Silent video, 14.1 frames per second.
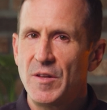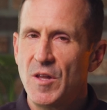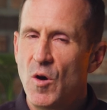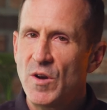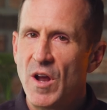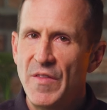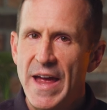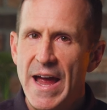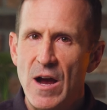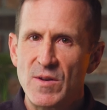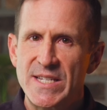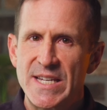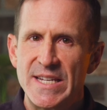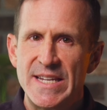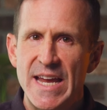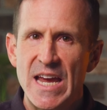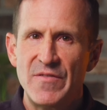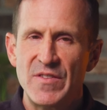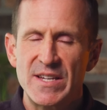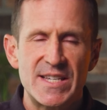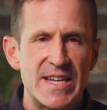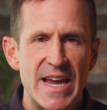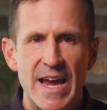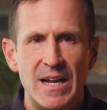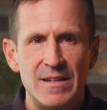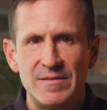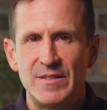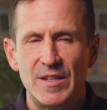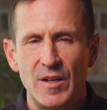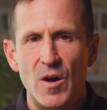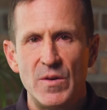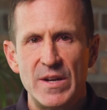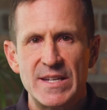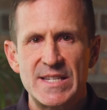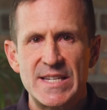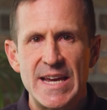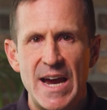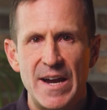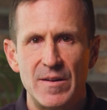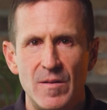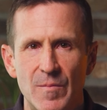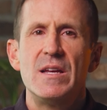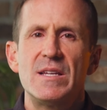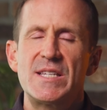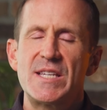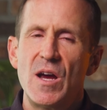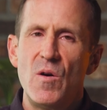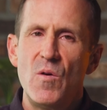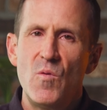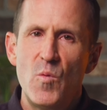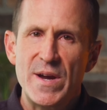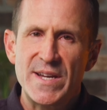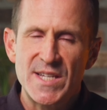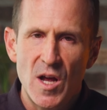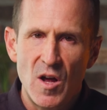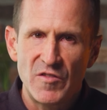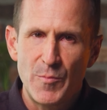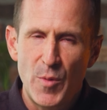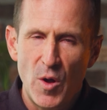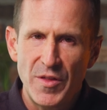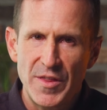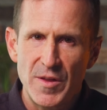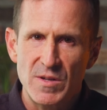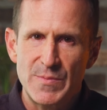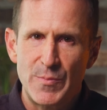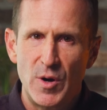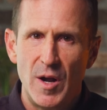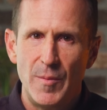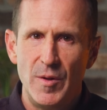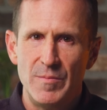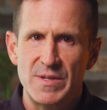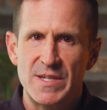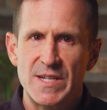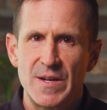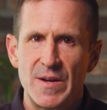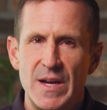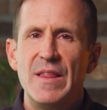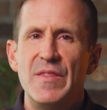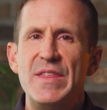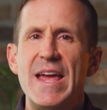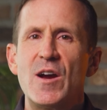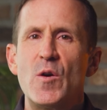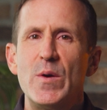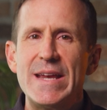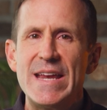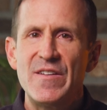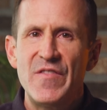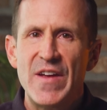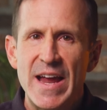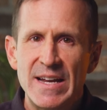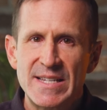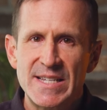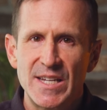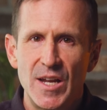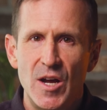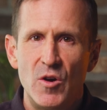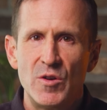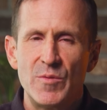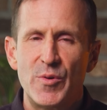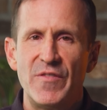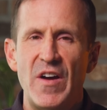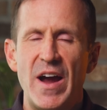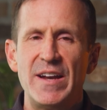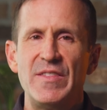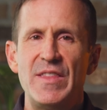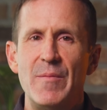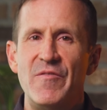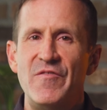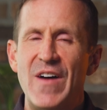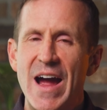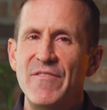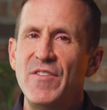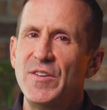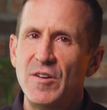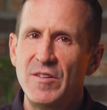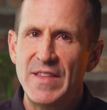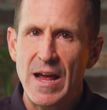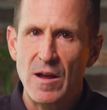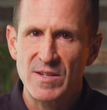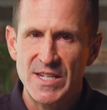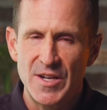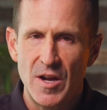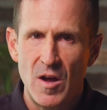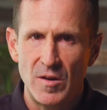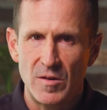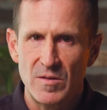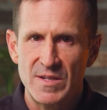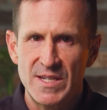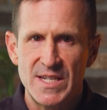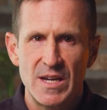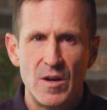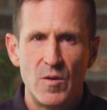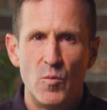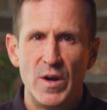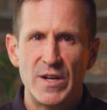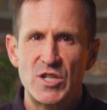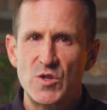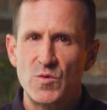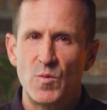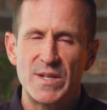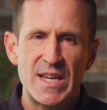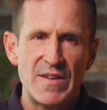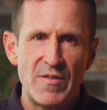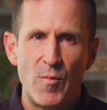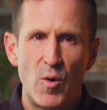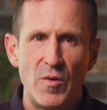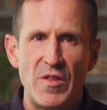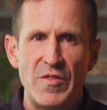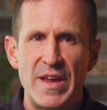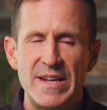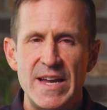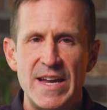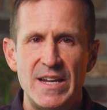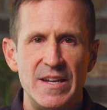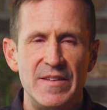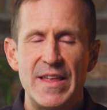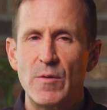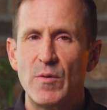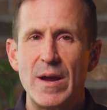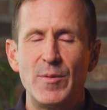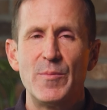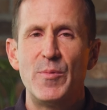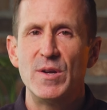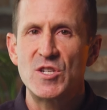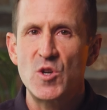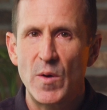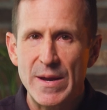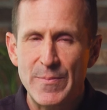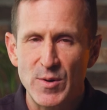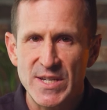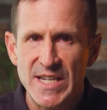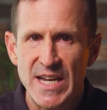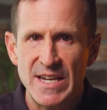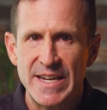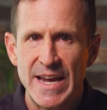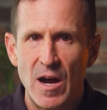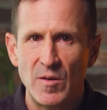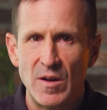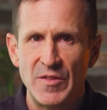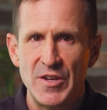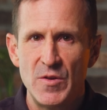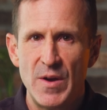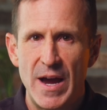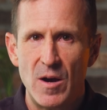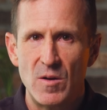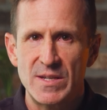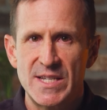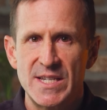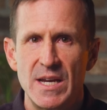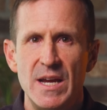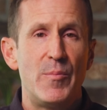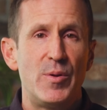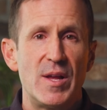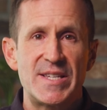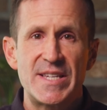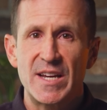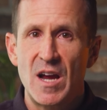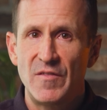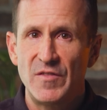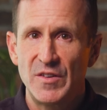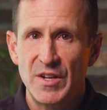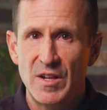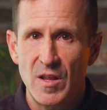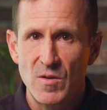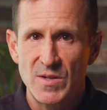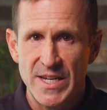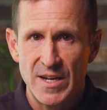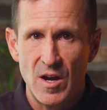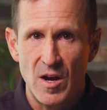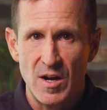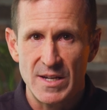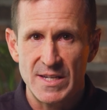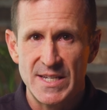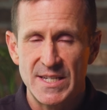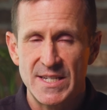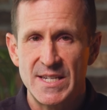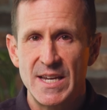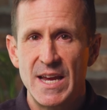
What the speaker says: loan on the house in Davis and the loan in Seattle. So we solved both of those problems. The equity advance loan provided them $500,000, which was even more than they needed. They were able to put 20% down on the new house, plus it covered the closing costs.